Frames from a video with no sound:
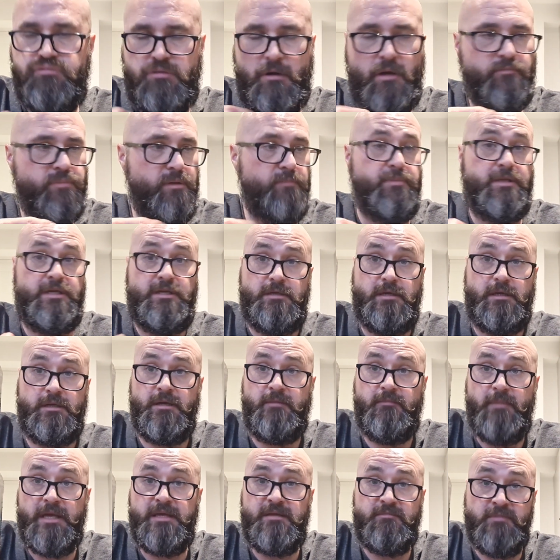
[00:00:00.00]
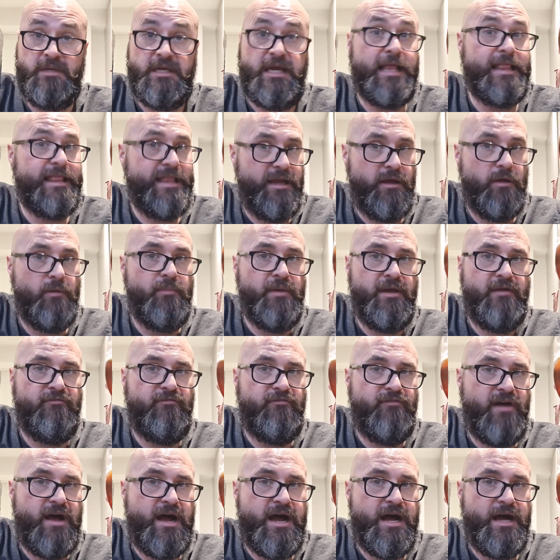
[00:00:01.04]
probably going to make me a little
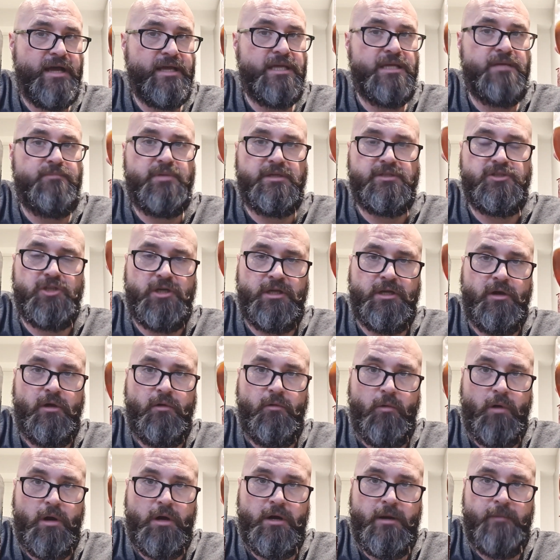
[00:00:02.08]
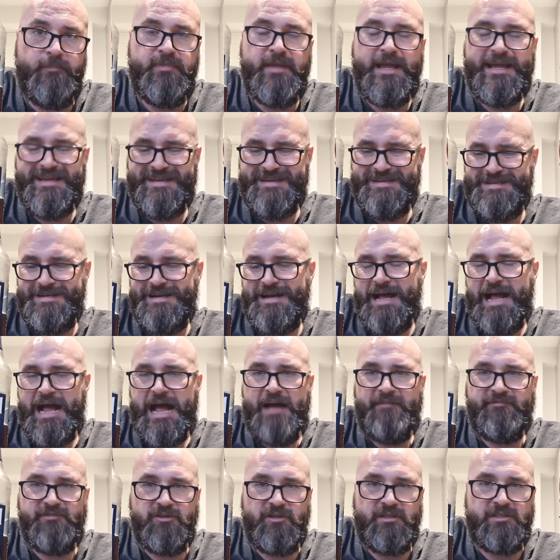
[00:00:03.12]
bit farty, but you know what?
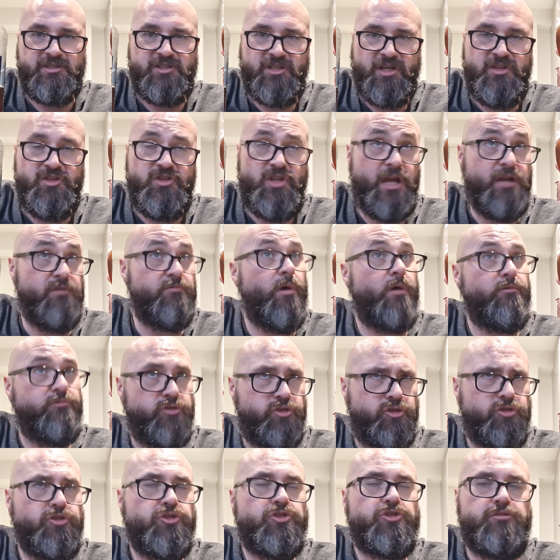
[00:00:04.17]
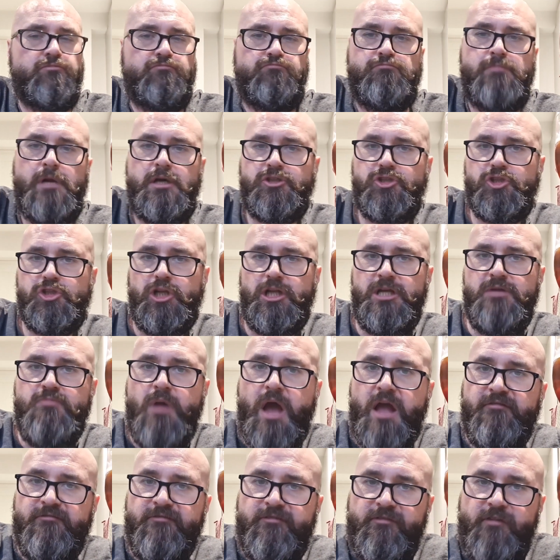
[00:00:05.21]
After a Sunday roast and some muscly
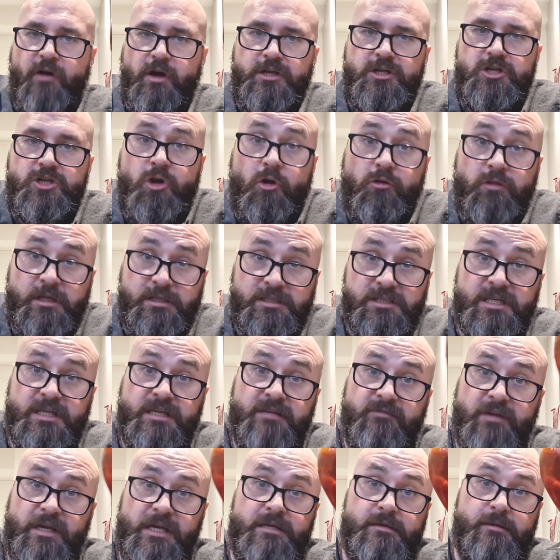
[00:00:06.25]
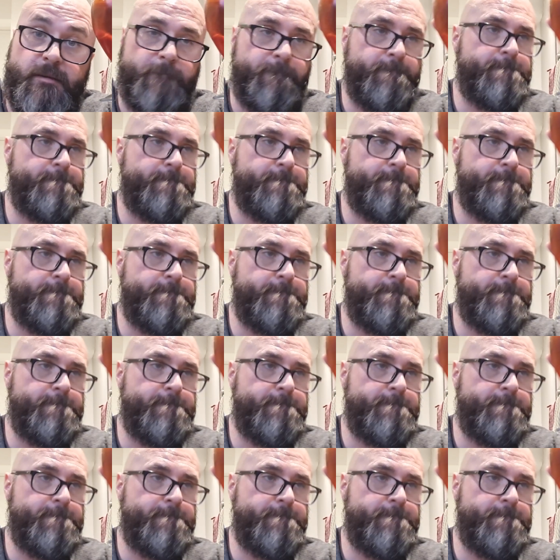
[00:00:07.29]
men fighting on the TV.